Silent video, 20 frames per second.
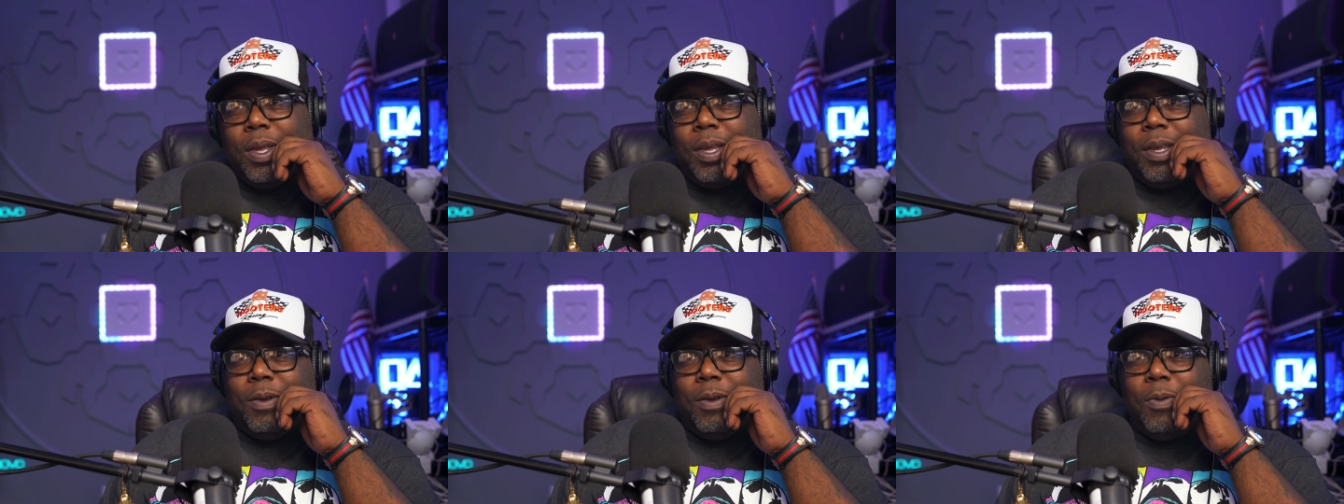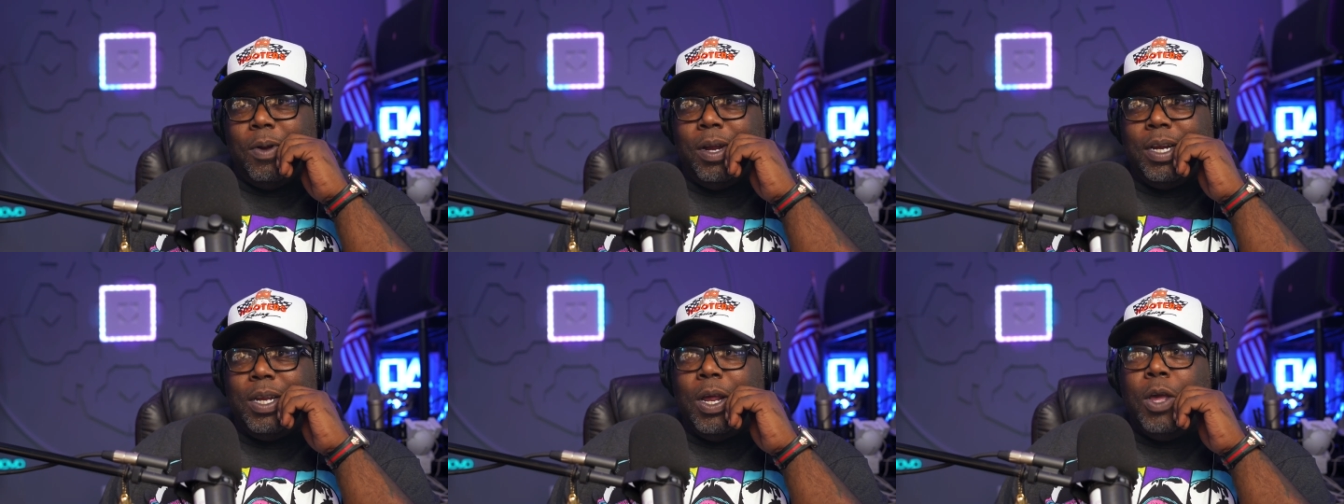
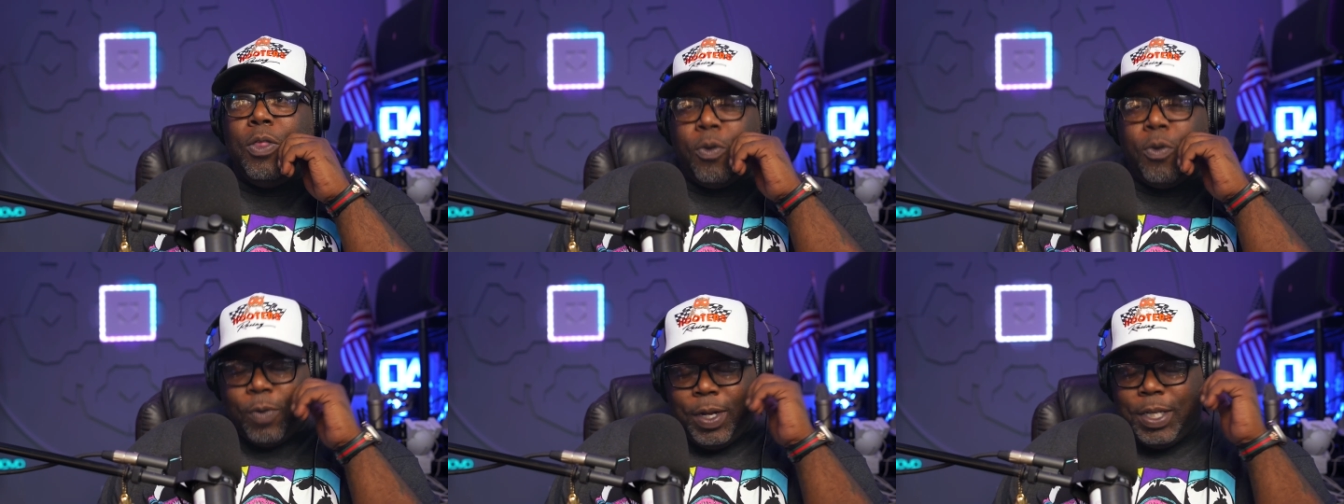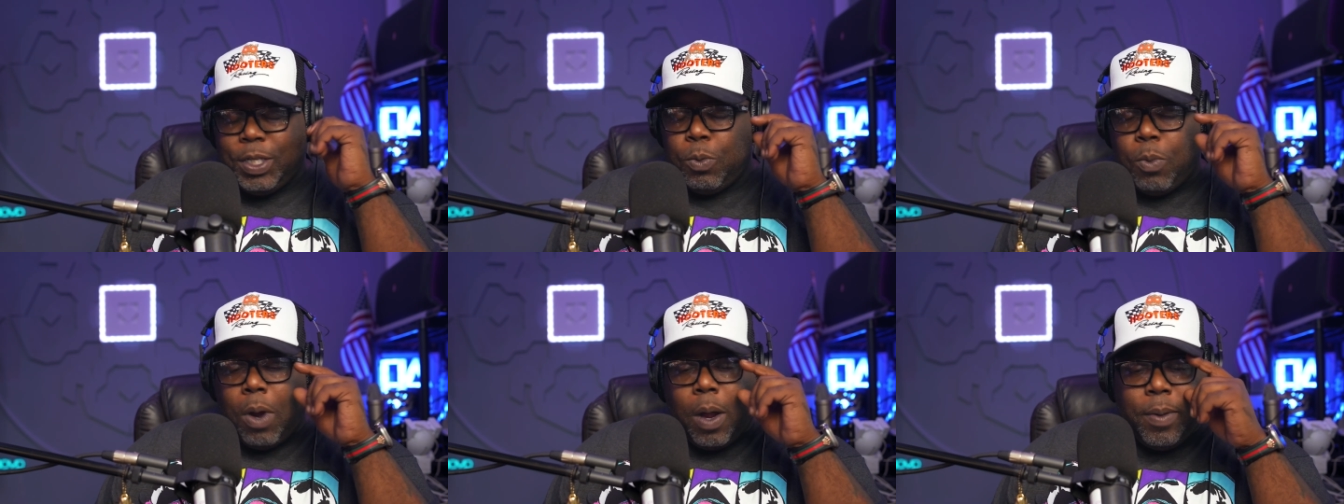right? The
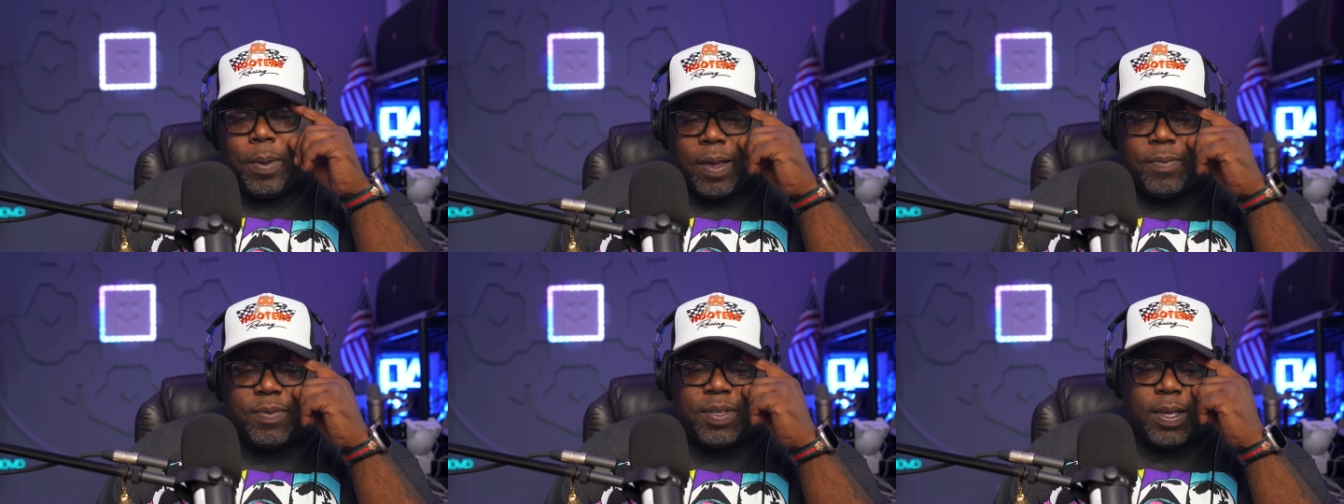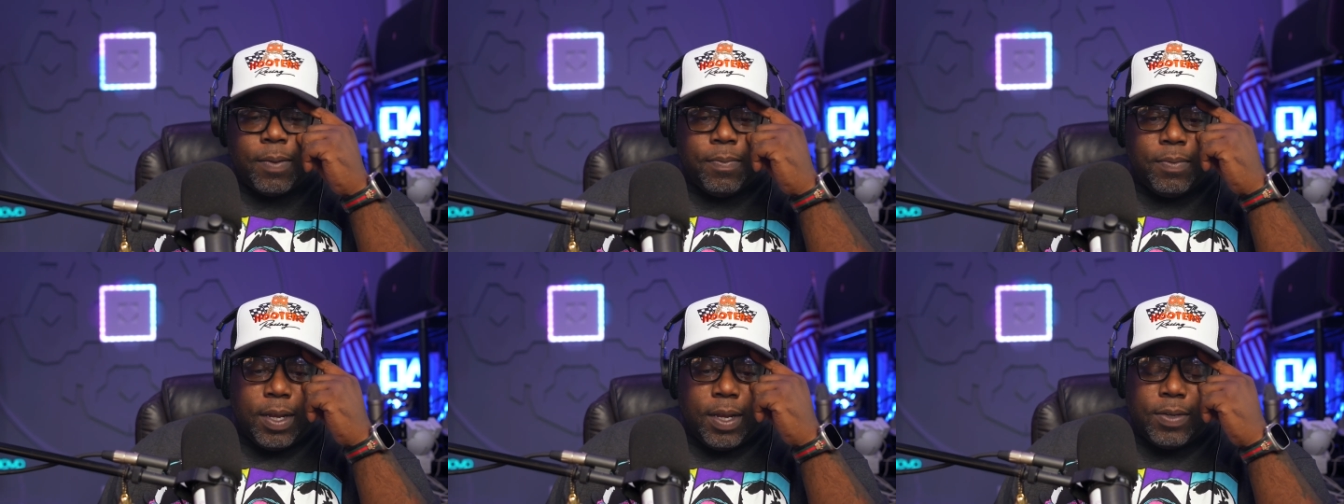reason why we have
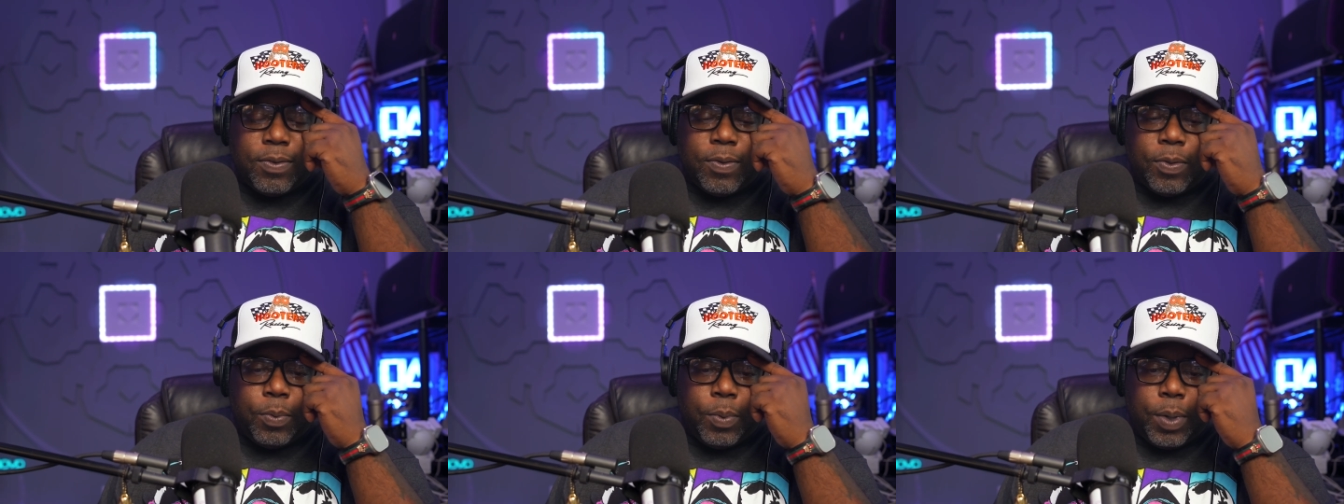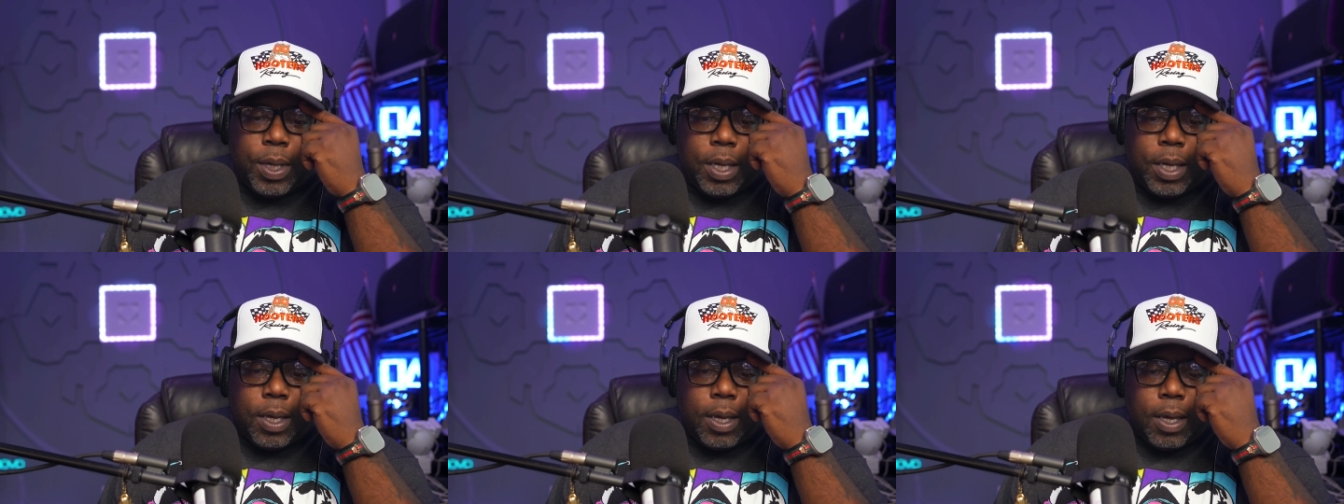7 days of the
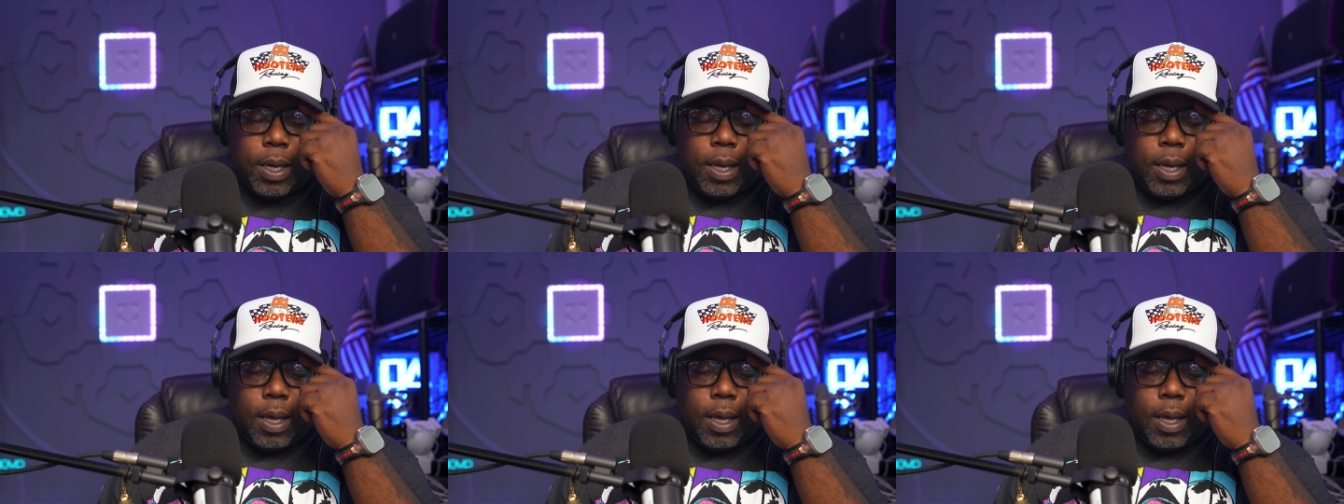week,